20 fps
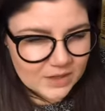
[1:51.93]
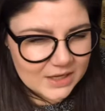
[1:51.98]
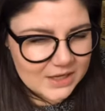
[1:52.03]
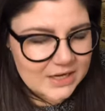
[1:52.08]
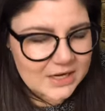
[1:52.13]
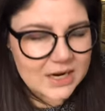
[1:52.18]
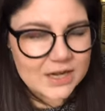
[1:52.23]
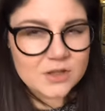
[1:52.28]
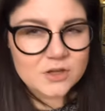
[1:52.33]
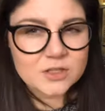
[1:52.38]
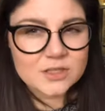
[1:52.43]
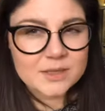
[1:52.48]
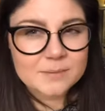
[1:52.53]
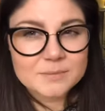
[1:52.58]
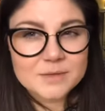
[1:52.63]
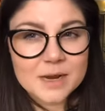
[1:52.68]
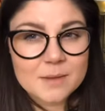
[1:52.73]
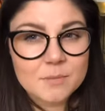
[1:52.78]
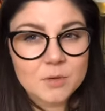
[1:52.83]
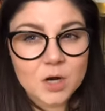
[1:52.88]
In either
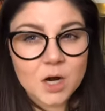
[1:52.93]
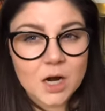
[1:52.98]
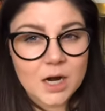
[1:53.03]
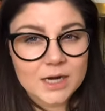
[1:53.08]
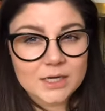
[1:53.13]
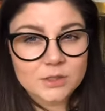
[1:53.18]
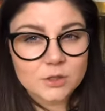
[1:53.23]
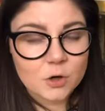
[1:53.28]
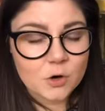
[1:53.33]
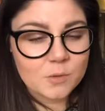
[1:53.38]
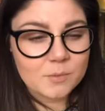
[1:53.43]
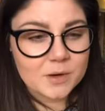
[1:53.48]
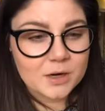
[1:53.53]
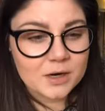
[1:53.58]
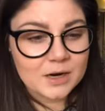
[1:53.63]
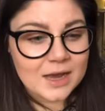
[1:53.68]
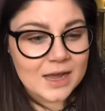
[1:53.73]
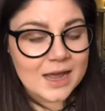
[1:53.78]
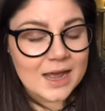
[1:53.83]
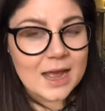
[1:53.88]
September or October.
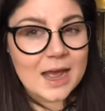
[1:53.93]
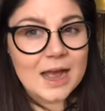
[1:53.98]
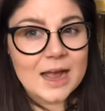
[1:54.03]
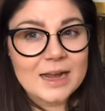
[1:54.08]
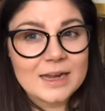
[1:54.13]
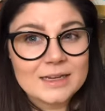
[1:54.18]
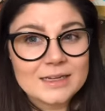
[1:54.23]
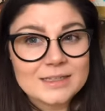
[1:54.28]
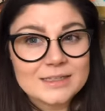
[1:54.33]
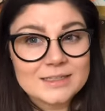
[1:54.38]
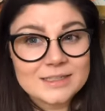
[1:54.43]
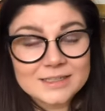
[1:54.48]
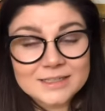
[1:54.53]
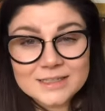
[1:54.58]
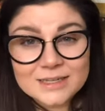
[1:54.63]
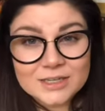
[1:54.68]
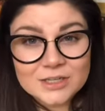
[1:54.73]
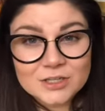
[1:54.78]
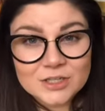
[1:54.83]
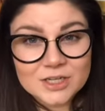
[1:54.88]
I didn't
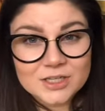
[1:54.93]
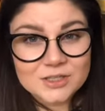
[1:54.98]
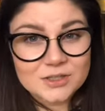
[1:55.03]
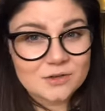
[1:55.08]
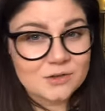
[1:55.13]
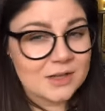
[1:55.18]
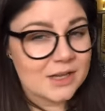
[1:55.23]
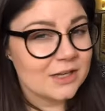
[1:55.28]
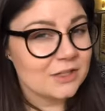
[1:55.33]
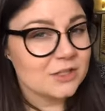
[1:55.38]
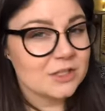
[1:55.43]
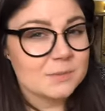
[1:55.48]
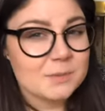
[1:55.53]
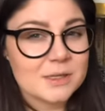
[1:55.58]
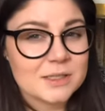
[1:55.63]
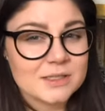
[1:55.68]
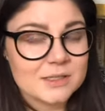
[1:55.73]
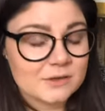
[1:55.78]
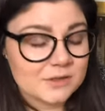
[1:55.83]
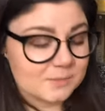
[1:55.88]
get a chance to do that just
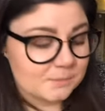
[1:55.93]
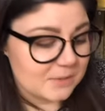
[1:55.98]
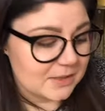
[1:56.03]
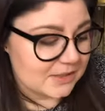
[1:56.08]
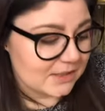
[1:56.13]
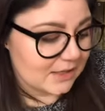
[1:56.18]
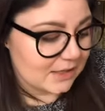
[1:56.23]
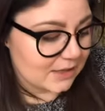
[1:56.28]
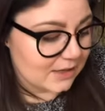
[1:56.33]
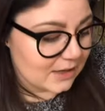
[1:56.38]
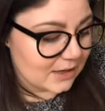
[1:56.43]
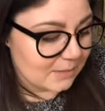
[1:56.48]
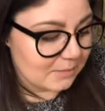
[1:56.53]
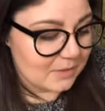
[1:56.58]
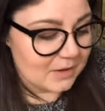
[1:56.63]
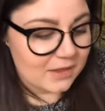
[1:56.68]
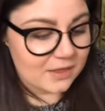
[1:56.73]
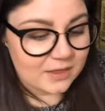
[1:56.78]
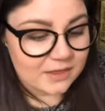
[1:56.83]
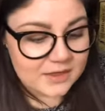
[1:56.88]
because I was busy,
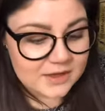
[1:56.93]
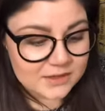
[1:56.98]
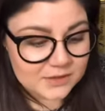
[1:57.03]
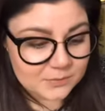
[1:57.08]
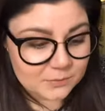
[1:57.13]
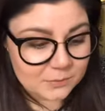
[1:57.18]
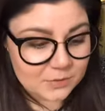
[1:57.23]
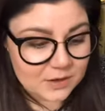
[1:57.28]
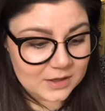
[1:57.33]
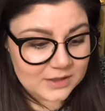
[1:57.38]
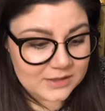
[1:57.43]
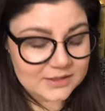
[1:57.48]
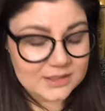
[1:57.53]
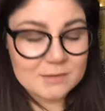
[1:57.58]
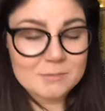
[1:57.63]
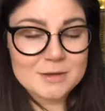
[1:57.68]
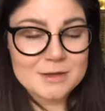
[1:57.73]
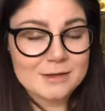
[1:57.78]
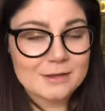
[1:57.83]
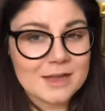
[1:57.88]
but this one is
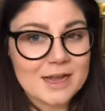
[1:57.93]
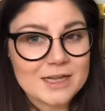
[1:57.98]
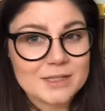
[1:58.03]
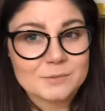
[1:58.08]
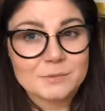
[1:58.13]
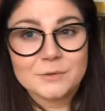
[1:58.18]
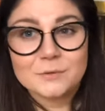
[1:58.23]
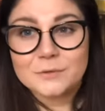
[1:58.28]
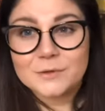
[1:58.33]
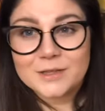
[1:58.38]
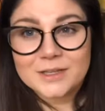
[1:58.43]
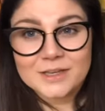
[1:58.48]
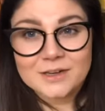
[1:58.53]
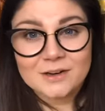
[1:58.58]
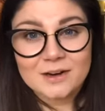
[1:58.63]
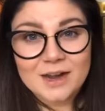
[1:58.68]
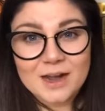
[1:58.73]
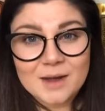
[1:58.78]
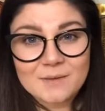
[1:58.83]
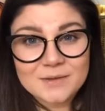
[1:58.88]
going to be the last one for the
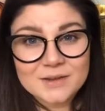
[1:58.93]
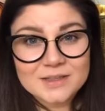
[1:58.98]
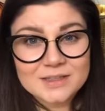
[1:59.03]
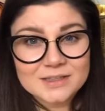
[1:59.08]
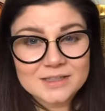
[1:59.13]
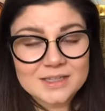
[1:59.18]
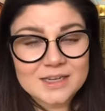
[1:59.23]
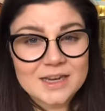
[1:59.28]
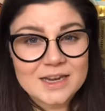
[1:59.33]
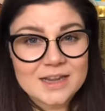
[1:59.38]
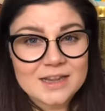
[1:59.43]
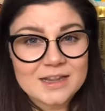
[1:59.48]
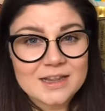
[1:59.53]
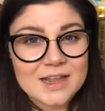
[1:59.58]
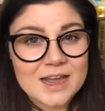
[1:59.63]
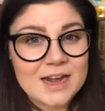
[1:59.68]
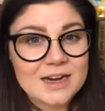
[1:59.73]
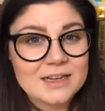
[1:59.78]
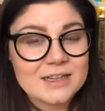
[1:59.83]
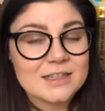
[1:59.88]
year, obviously, and
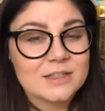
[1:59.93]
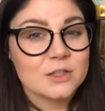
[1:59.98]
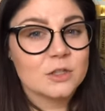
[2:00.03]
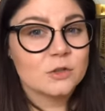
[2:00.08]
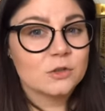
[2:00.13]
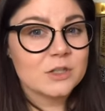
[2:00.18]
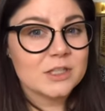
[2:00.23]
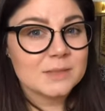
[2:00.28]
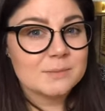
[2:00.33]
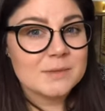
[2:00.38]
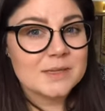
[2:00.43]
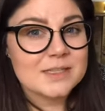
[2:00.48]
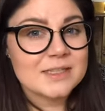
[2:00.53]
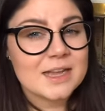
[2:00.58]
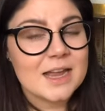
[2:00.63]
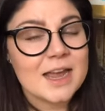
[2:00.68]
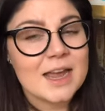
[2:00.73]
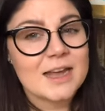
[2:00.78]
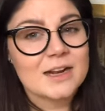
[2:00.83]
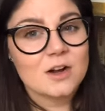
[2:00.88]
that is Christmas
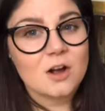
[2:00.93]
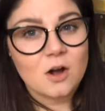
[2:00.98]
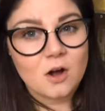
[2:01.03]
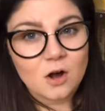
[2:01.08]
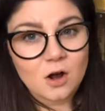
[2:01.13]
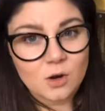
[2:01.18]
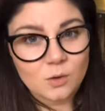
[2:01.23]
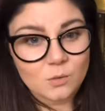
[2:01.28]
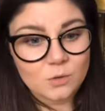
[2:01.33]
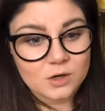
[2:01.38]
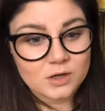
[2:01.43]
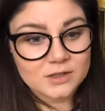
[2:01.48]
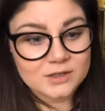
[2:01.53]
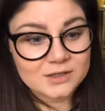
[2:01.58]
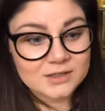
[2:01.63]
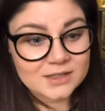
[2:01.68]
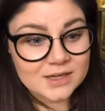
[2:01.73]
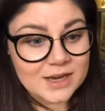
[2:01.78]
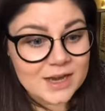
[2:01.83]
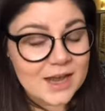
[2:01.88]
at
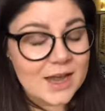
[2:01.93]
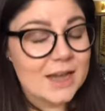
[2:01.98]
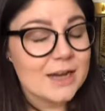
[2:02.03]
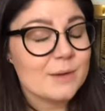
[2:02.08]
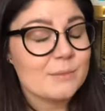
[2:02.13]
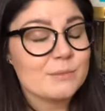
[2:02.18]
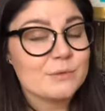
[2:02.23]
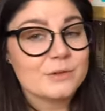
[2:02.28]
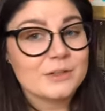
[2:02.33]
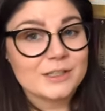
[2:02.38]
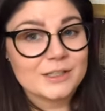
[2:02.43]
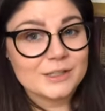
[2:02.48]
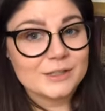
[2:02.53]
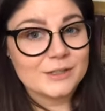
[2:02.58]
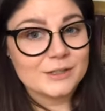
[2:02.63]
Hogwarts, and I'm really